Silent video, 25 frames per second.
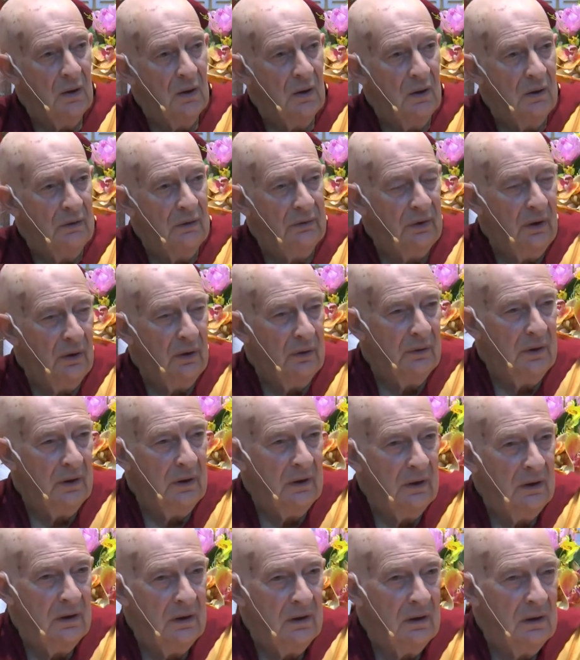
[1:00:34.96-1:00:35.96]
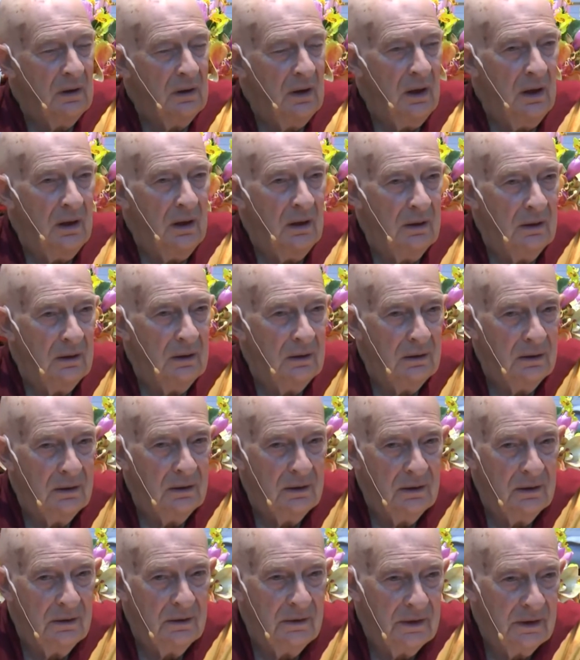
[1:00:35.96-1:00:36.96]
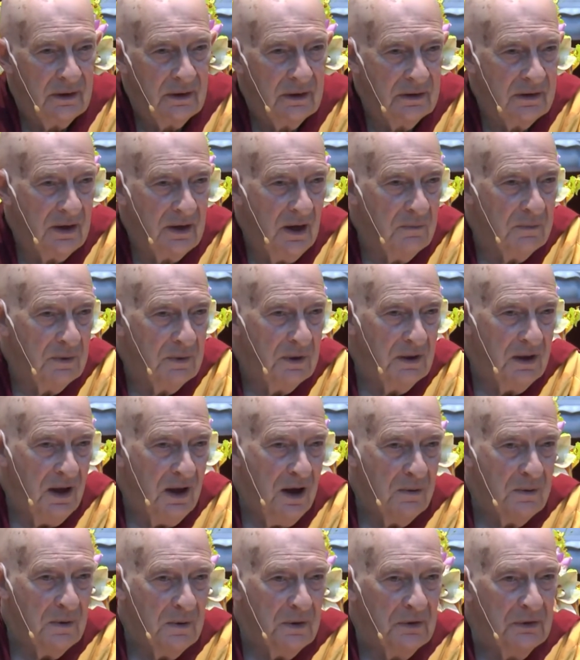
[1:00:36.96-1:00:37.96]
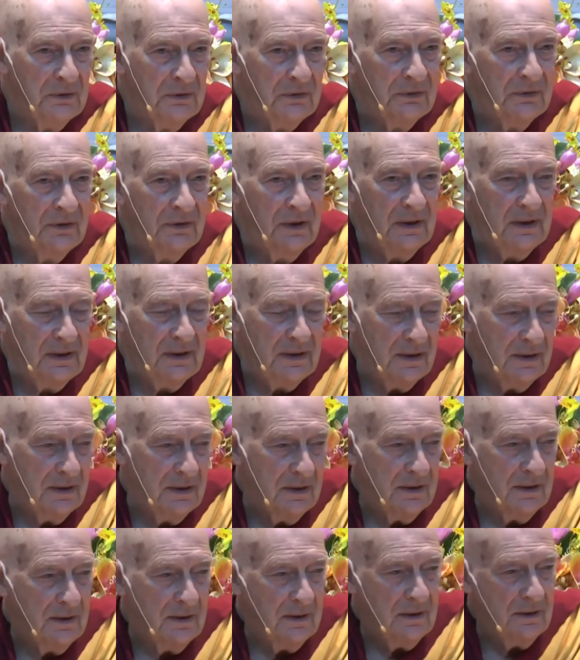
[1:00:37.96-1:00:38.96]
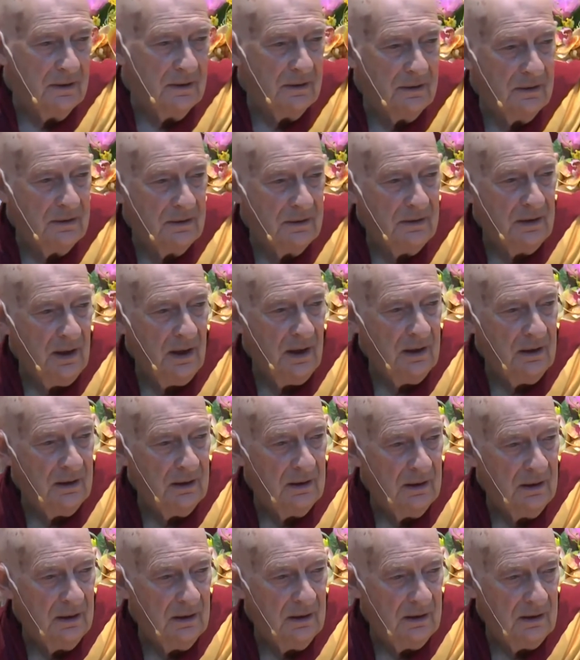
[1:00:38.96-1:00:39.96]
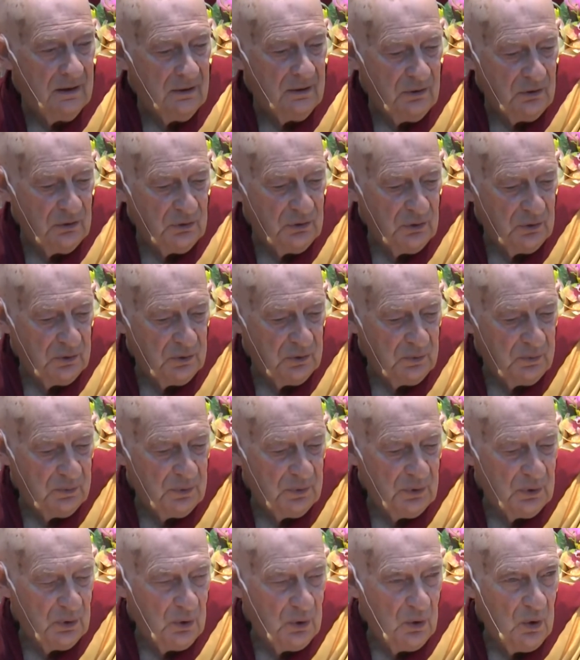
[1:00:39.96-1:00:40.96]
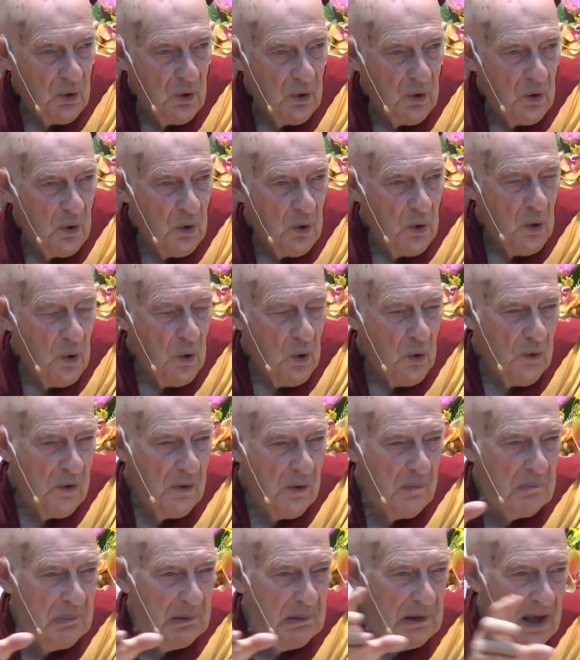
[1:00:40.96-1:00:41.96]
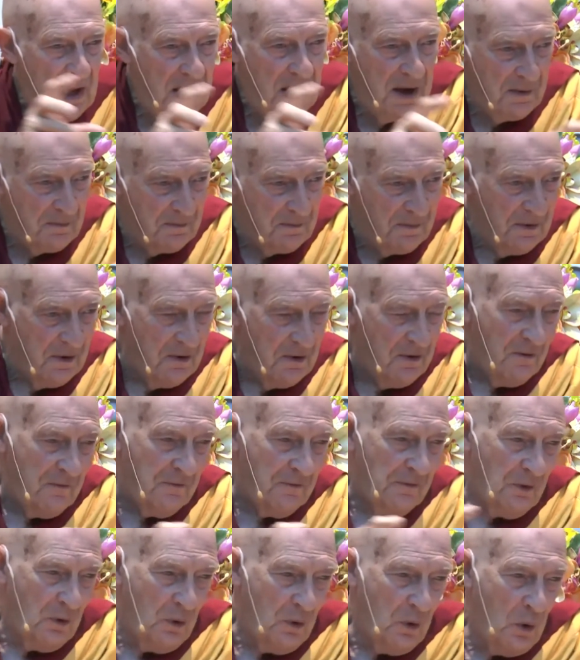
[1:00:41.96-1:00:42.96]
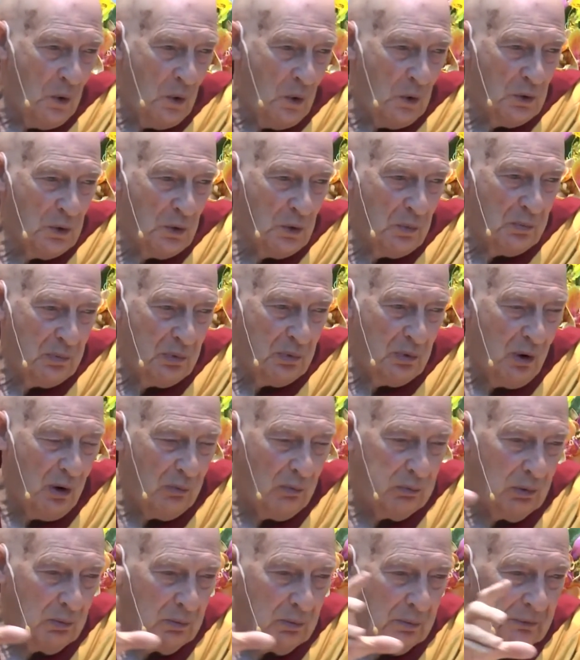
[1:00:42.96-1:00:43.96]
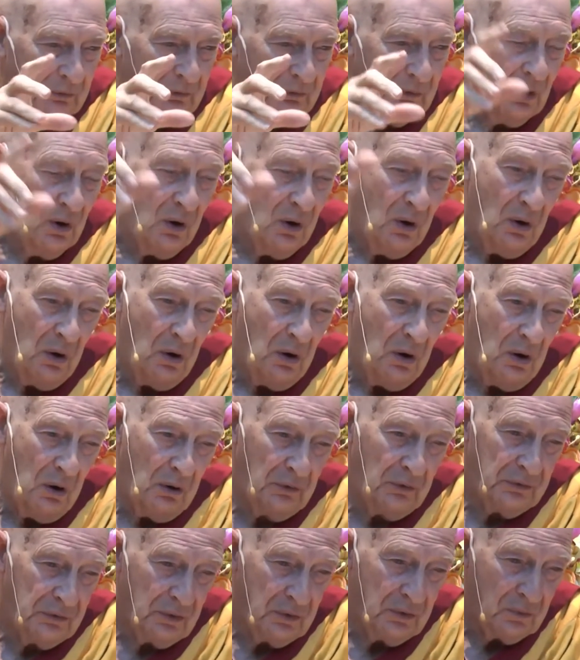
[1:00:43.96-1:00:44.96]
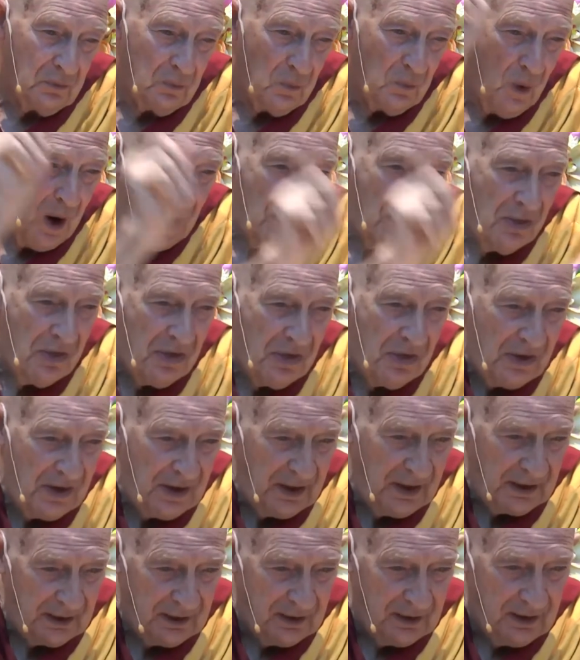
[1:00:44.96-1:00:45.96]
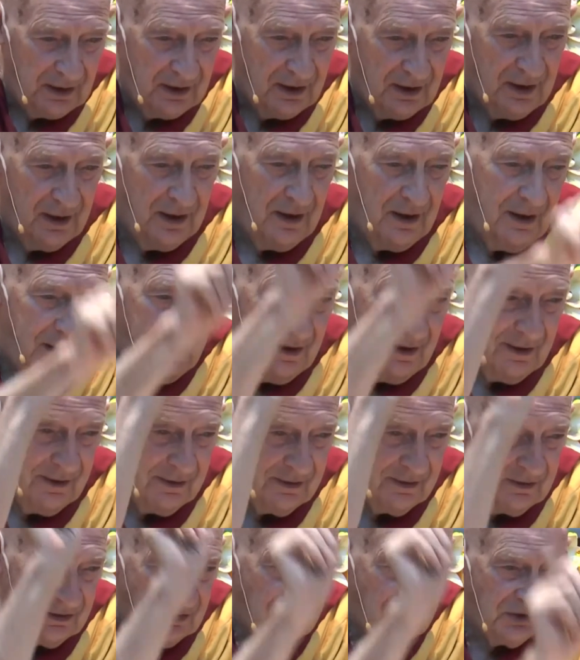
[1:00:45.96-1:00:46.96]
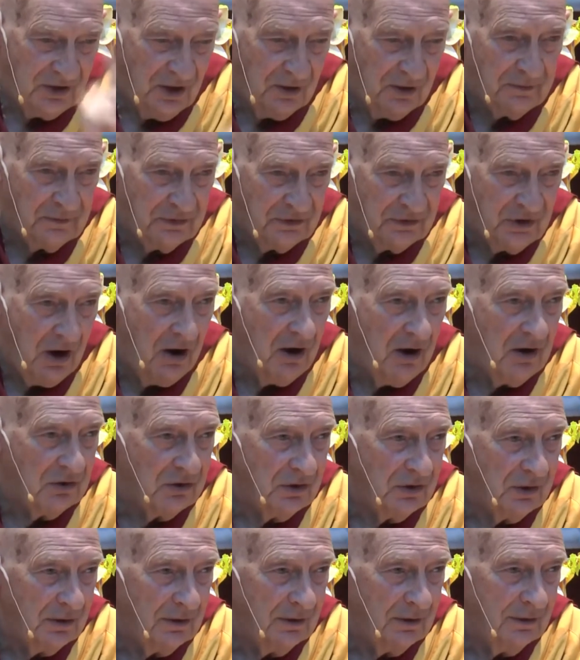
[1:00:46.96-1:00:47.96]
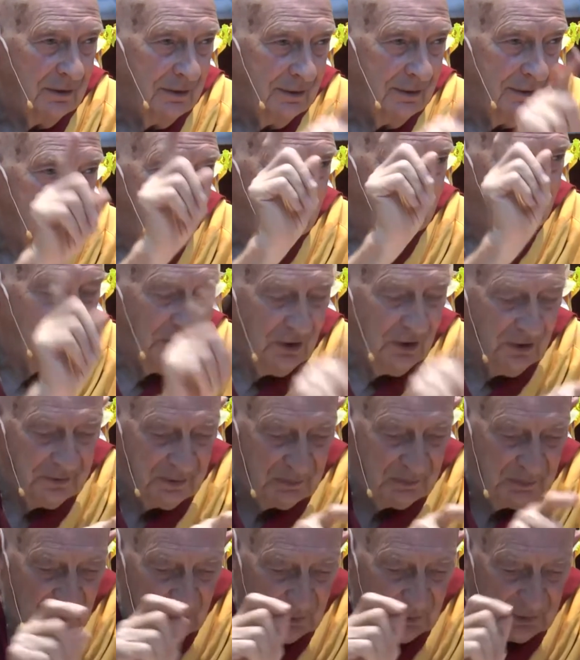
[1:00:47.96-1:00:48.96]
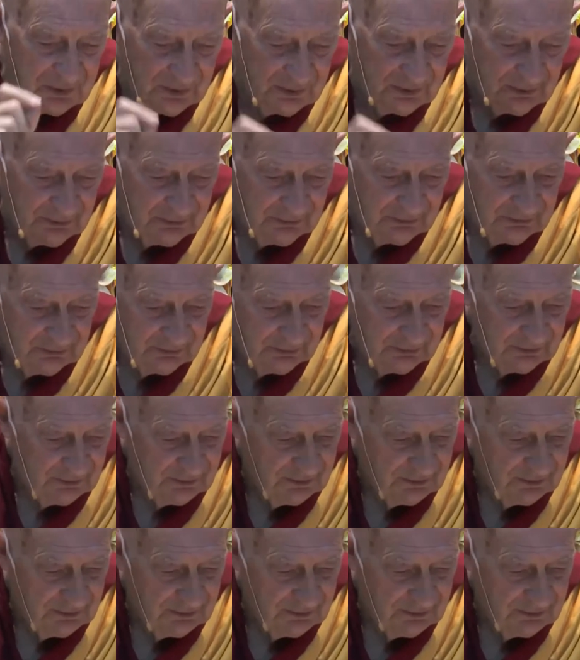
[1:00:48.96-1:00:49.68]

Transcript: So the Kadampa Lamas say that you should put all the blame for all your problems onto one thing: self-cherishing or self-importance.